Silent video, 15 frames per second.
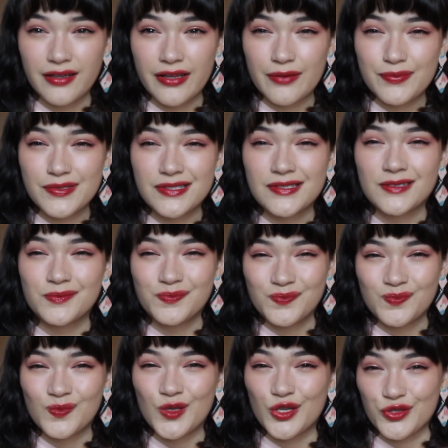lips,
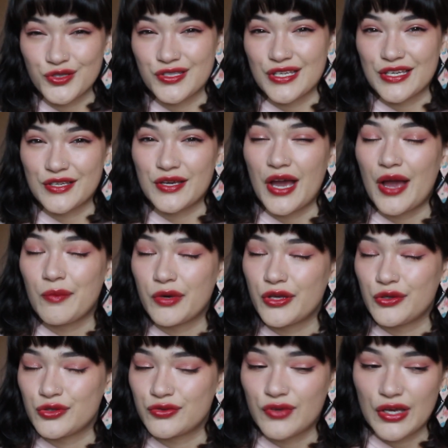you'll see I'm a
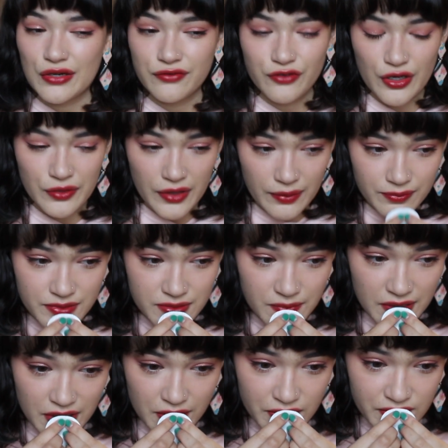huge fan of red lips
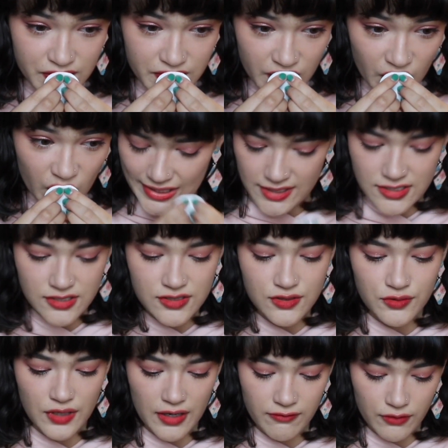because they just
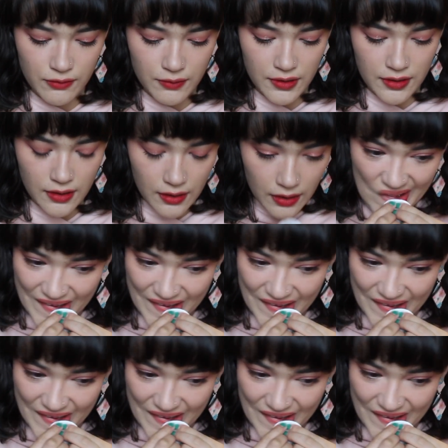suit everyone.